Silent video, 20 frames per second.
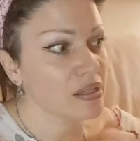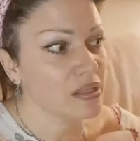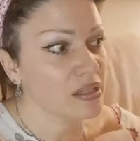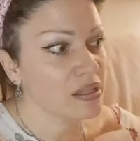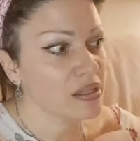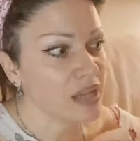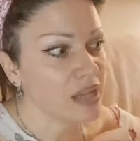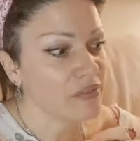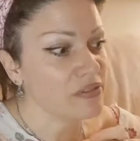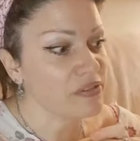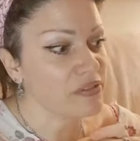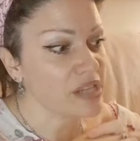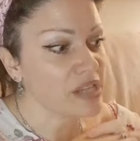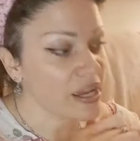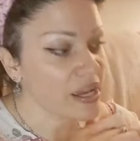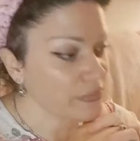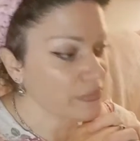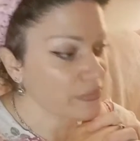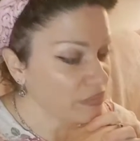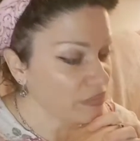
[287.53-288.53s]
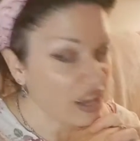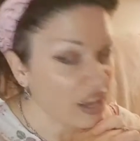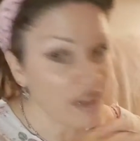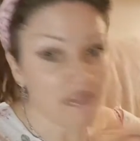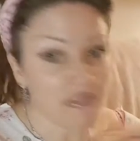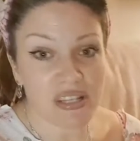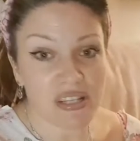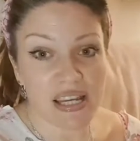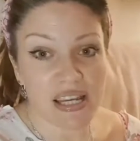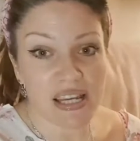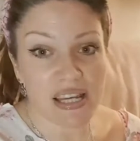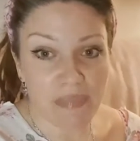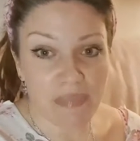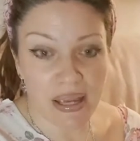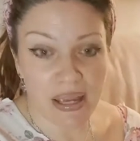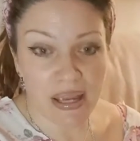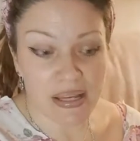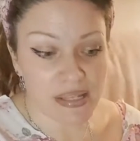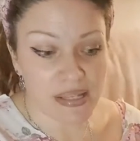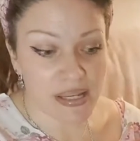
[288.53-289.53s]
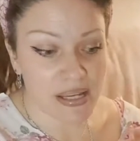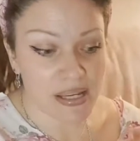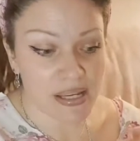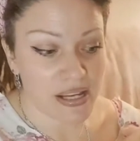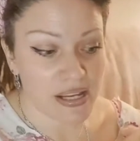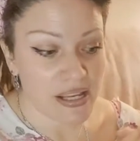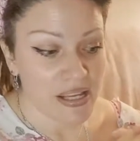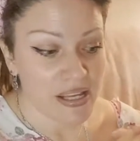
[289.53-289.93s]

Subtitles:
Every day is amazing.